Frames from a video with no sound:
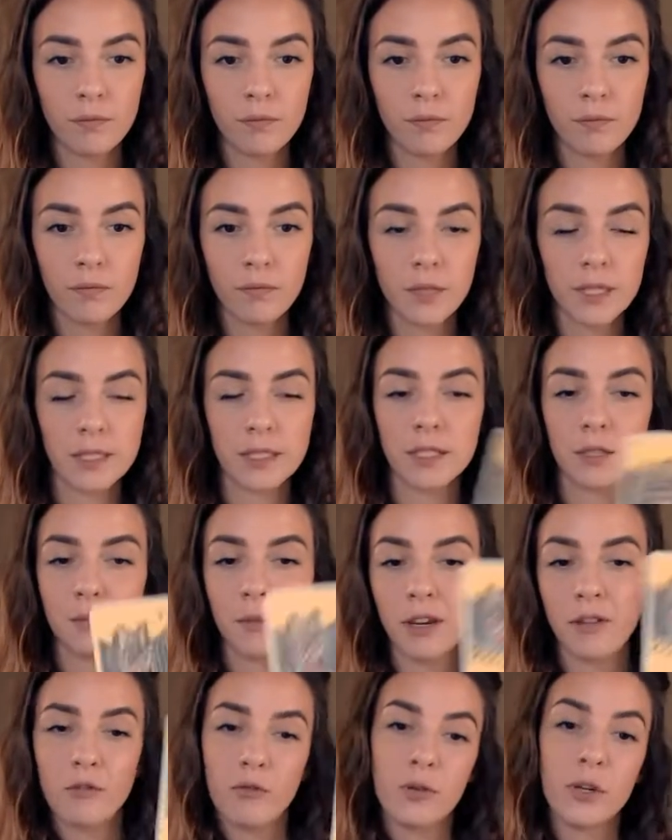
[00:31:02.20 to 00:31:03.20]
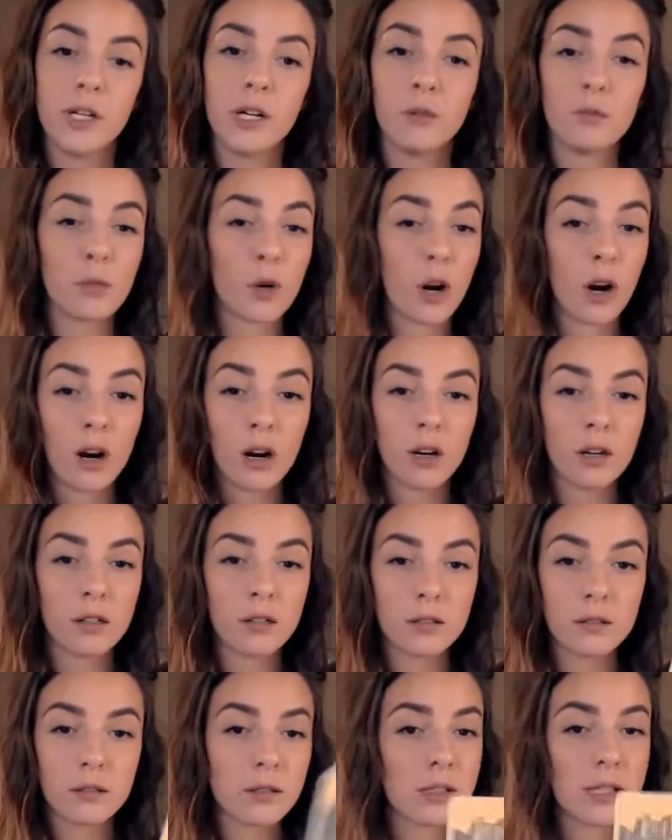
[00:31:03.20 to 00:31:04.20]
This is my freedom card,
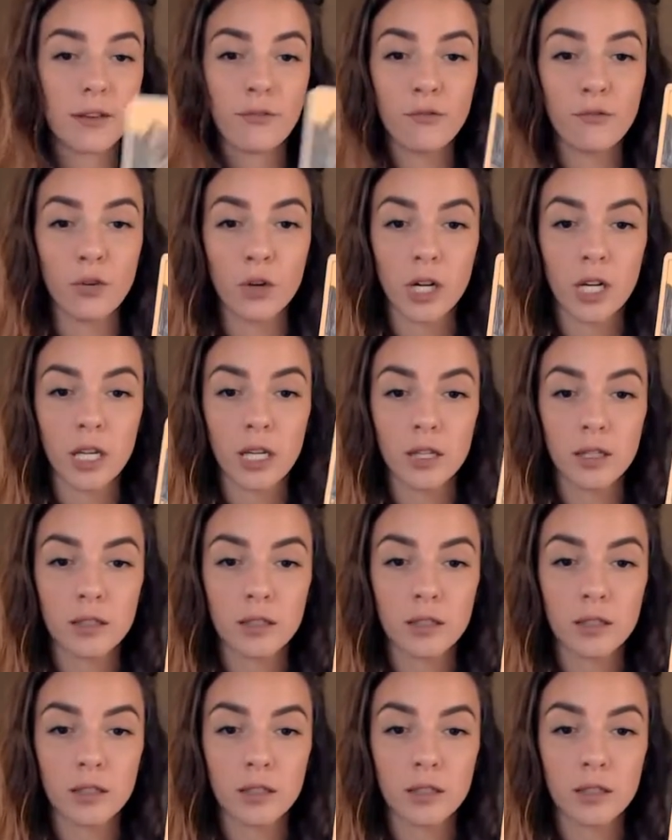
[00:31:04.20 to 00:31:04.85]
set free.